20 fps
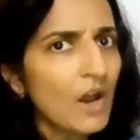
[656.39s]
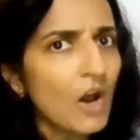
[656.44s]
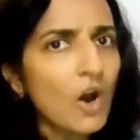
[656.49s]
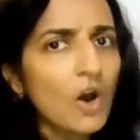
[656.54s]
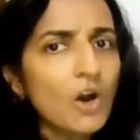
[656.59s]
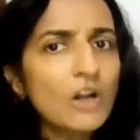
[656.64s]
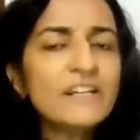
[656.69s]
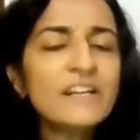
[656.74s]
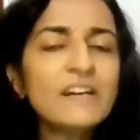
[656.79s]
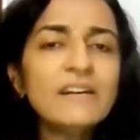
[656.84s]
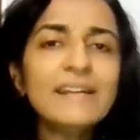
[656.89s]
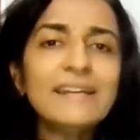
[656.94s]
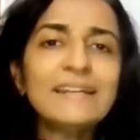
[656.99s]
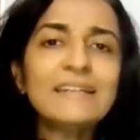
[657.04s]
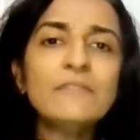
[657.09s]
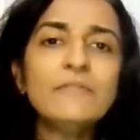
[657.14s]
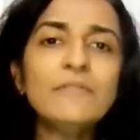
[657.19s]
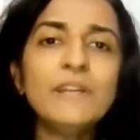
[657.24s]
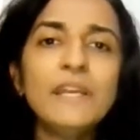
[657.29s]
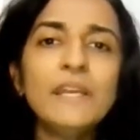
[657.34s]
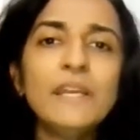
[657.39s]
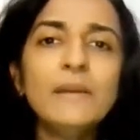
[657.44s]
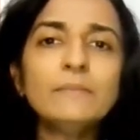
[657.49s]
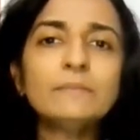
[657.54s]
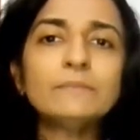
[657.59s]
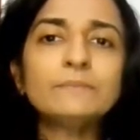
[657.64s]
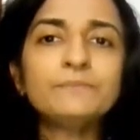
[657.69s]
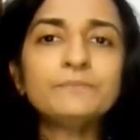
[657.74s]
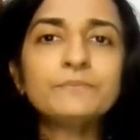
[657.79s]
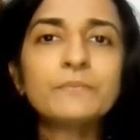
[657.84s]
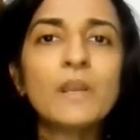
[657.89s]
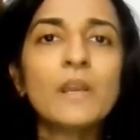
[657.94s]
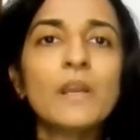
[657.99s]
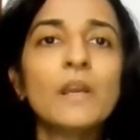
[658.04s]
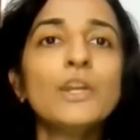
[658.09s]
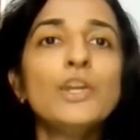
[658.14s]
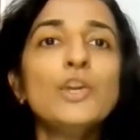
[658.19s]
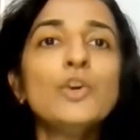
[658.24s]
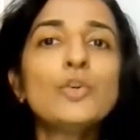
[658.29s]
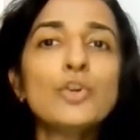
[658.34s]
Alternatively,
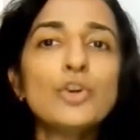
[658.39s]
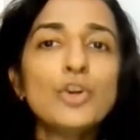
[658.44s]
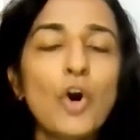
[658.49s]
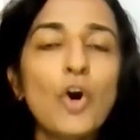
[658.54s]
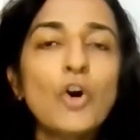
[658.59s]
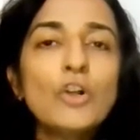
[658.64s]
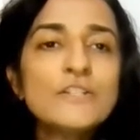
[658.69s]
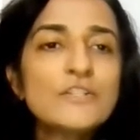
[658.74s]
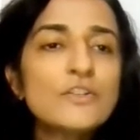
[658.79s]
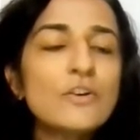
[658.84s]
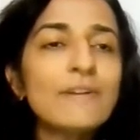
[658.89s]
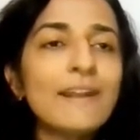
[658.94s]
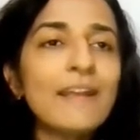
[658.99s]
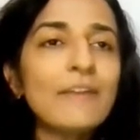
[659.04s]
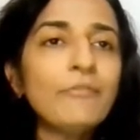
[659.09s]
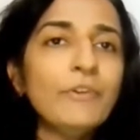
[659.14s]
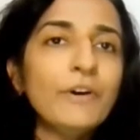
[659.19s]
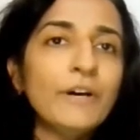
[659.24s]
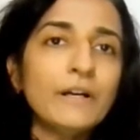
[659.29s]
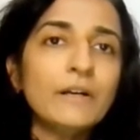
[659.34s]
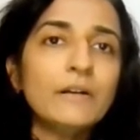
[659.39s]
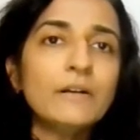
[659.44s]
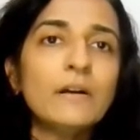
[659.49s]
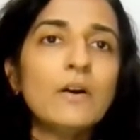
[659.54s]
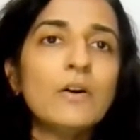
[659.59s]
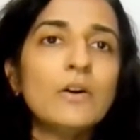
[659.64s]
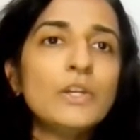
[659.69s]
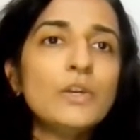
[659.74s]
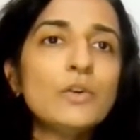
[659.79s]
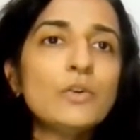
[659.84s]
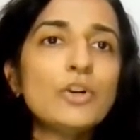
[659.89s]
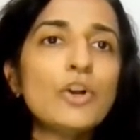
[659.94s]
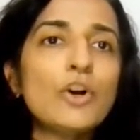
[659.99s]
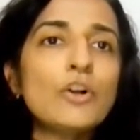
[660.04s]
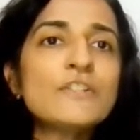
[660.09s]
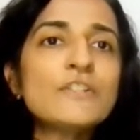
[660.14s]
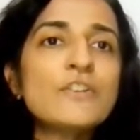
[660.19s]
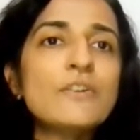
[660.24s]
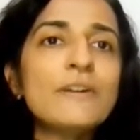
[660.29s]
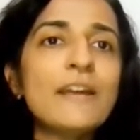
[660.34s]
you could also refer to
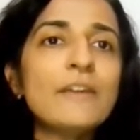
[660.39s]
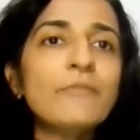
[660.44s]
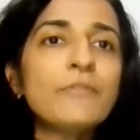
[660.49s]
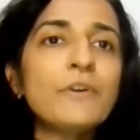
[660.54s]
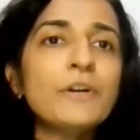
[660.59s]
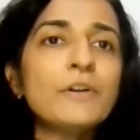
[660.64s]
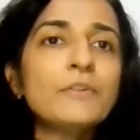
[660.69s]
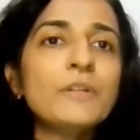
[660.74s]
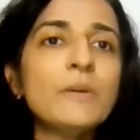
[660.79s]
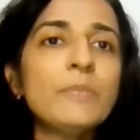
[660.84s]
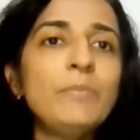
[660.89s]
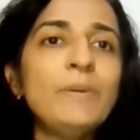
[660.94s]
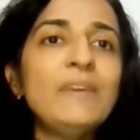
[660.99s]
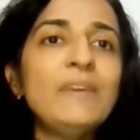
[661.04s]
the